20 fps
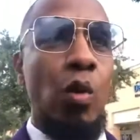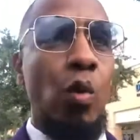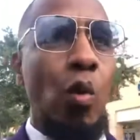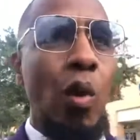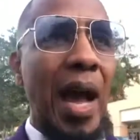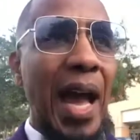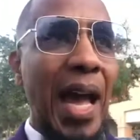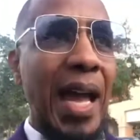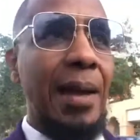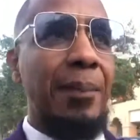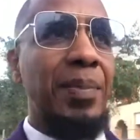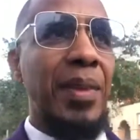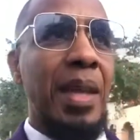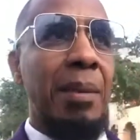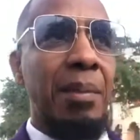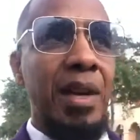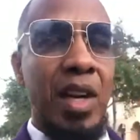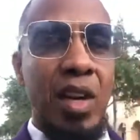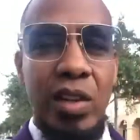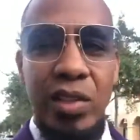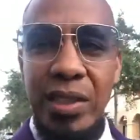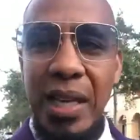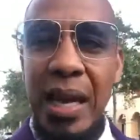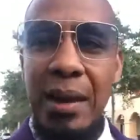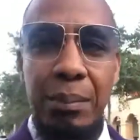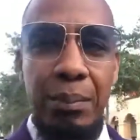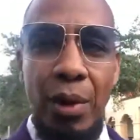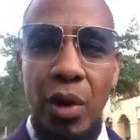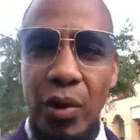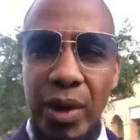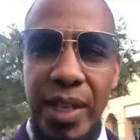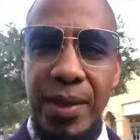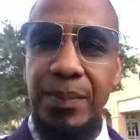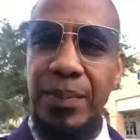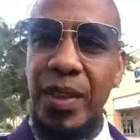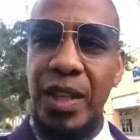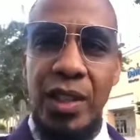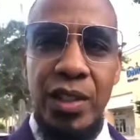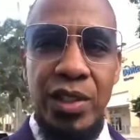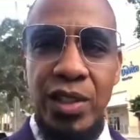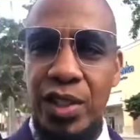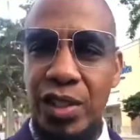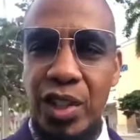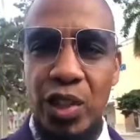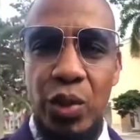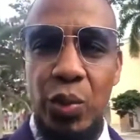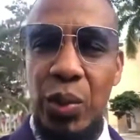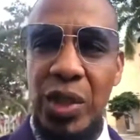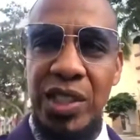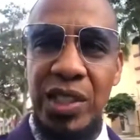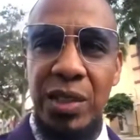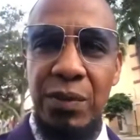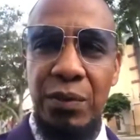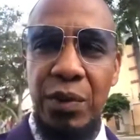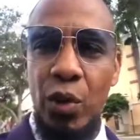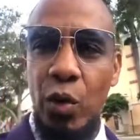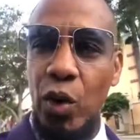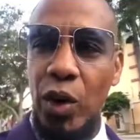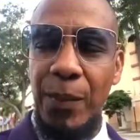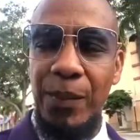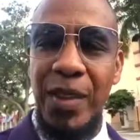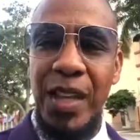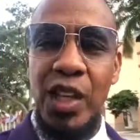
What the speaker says: Why? Because I brought it to the threshing floor.